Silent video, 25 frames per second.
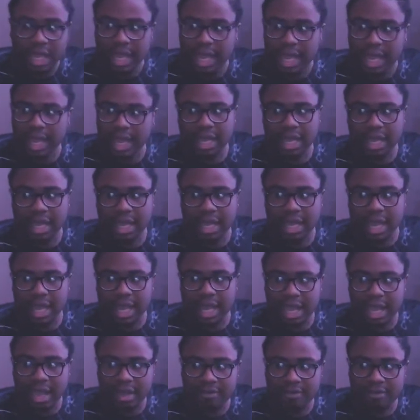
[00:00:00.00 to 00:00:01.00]
and
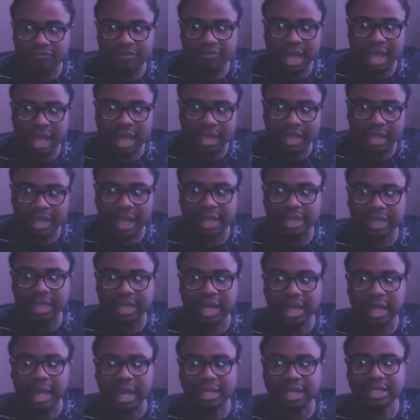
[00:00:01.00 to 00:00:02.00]
every like
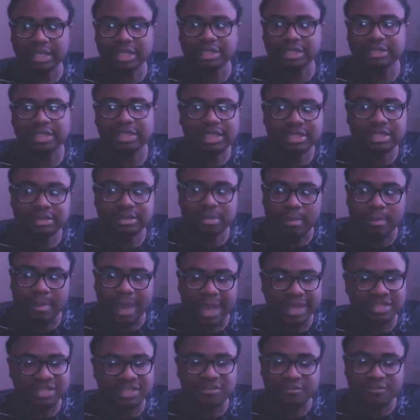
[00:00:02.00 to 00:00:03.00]
these
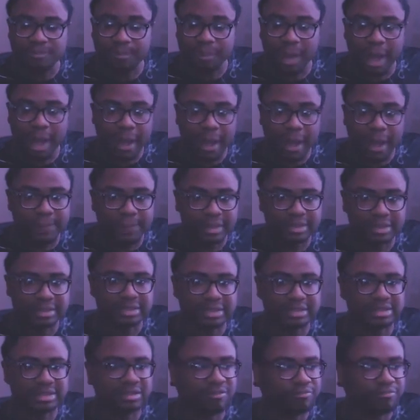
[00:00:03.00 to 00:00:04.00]
massive
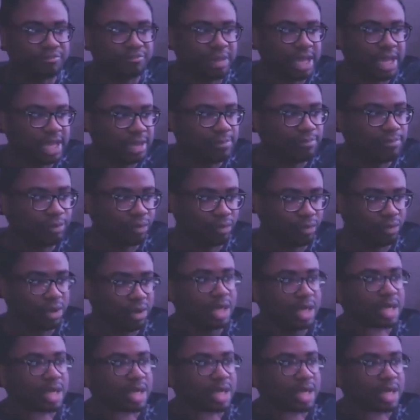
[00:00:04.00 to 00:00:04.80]
populaces of people